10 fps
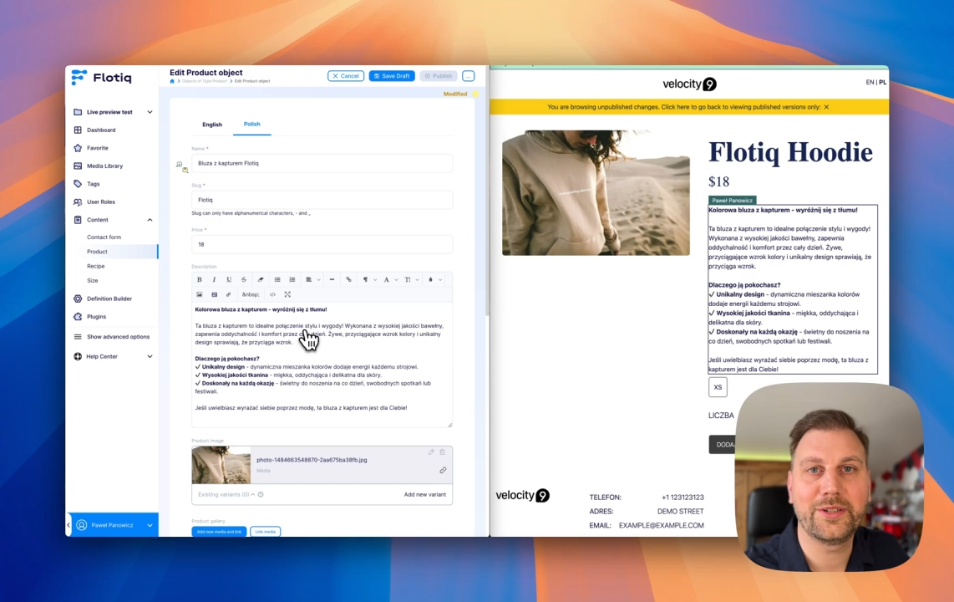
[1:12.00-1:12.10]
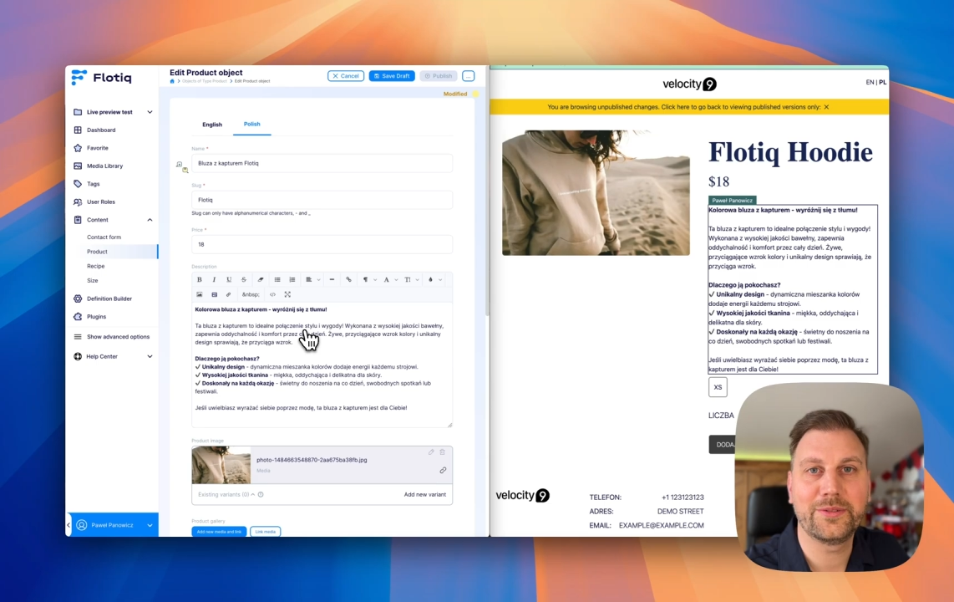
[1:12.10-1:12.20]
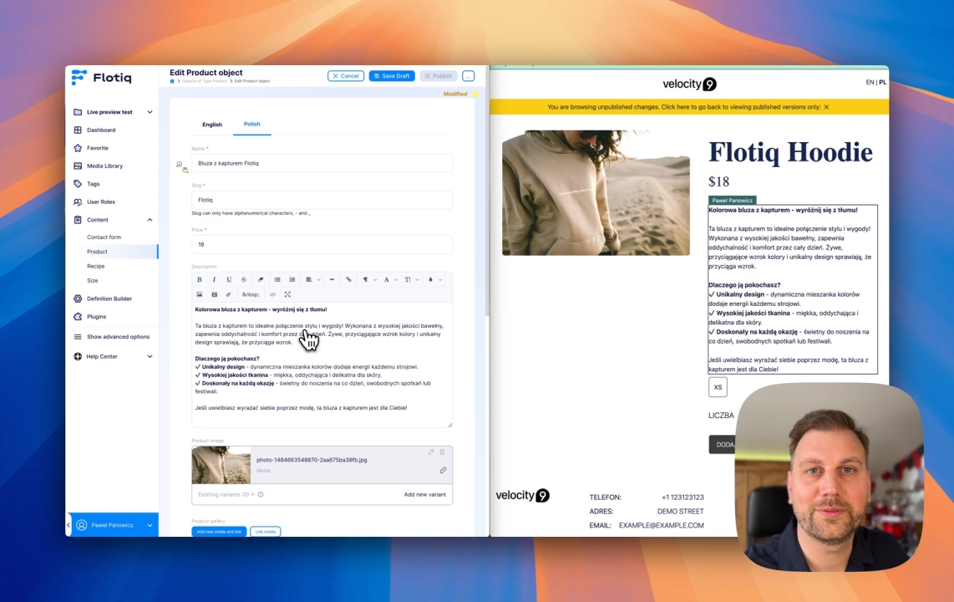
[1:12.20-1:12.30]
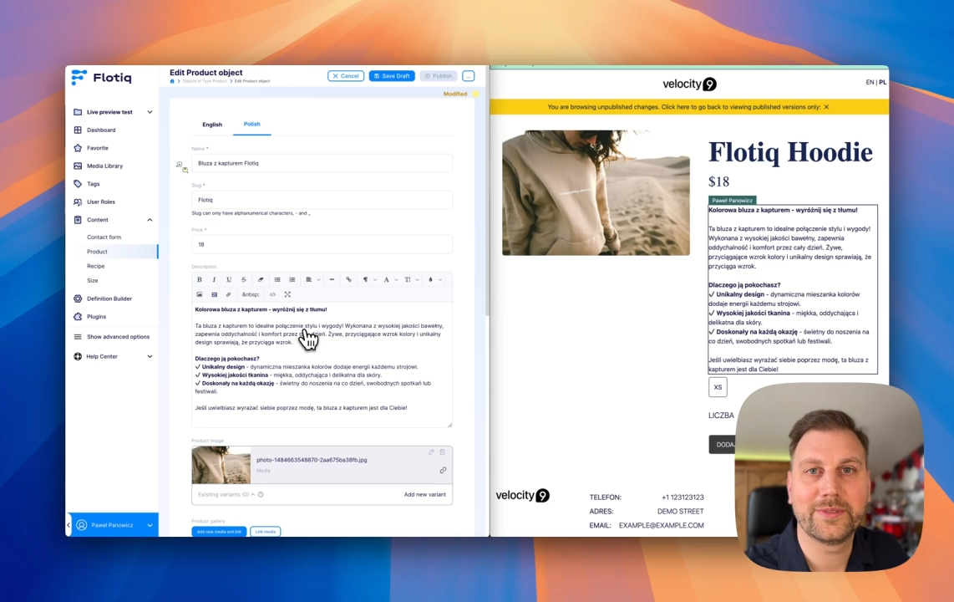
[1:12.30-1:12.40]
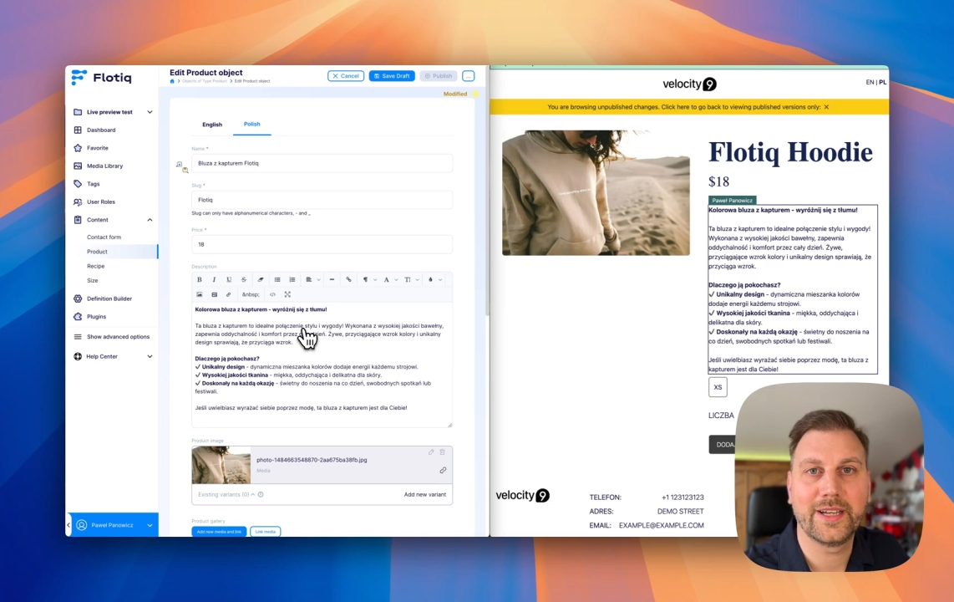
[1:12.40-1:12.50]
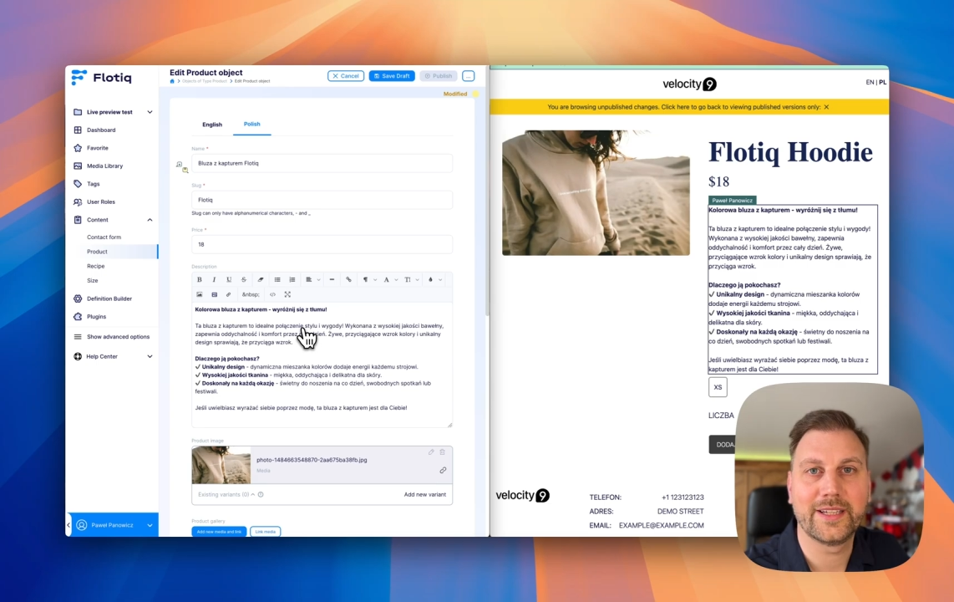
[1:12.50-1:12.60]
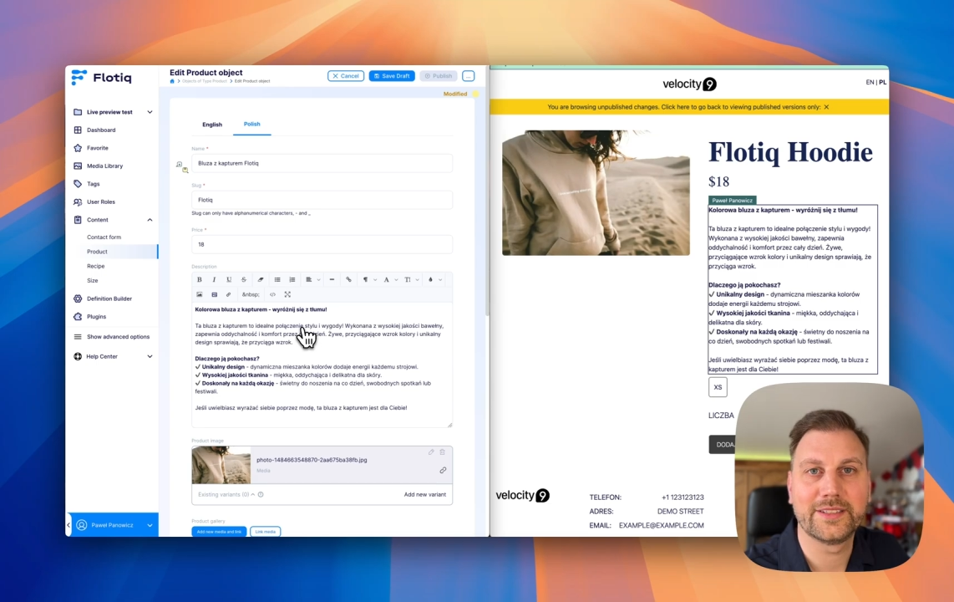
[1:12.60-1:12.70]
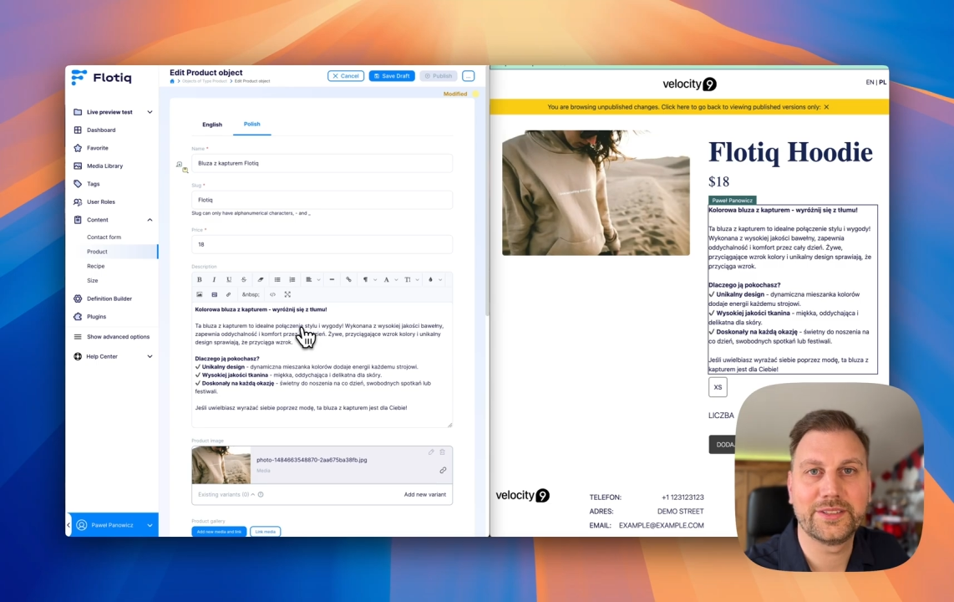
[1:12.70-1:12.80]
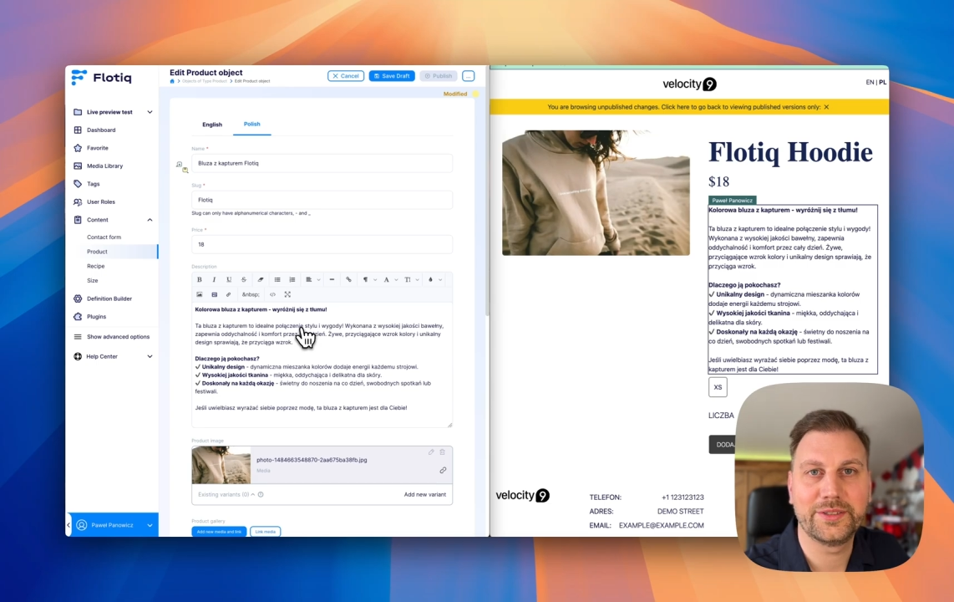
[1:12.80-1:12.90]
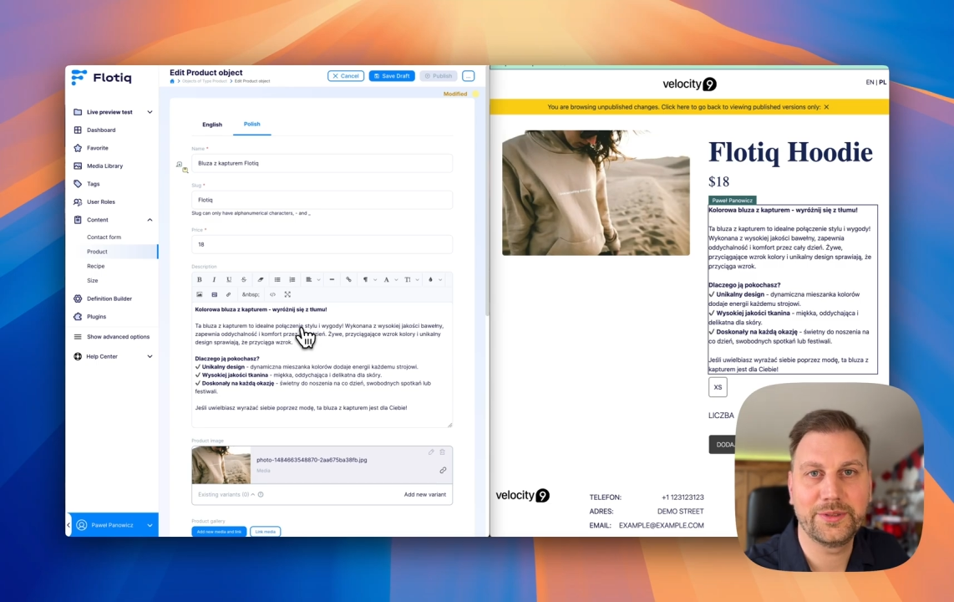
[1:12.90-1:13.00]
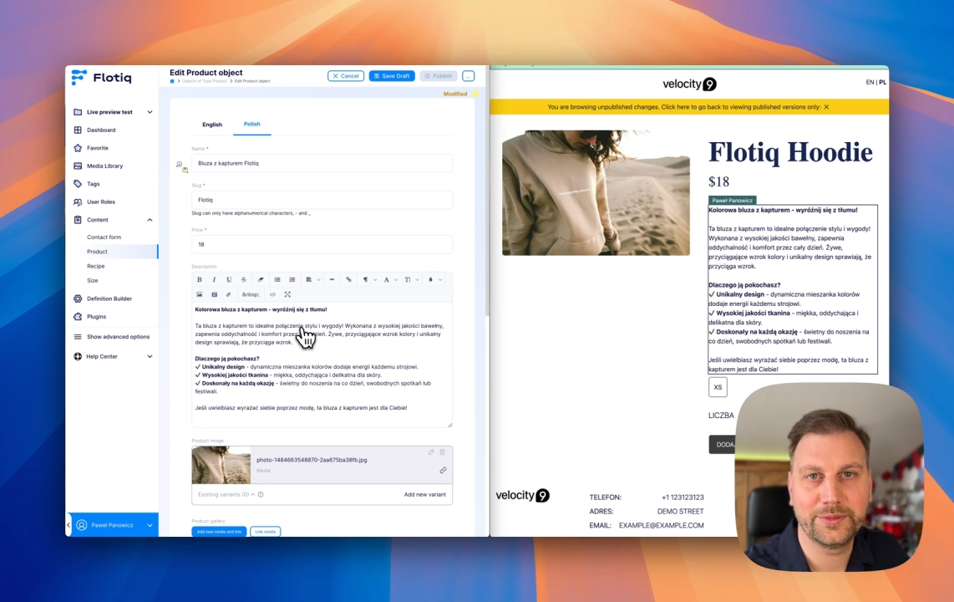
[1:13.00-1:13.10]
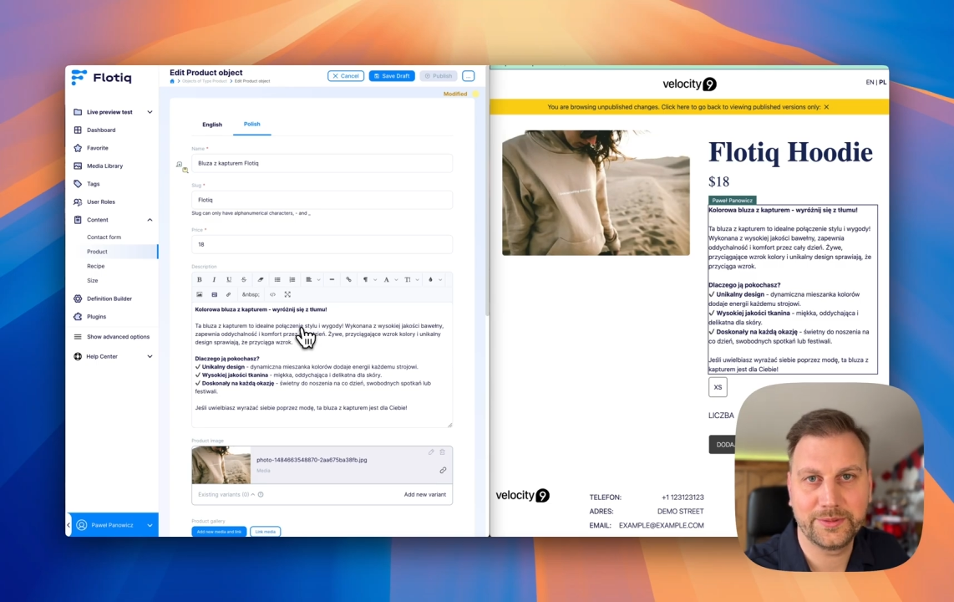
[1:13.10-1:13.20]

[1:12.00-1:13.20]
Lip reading: you and see you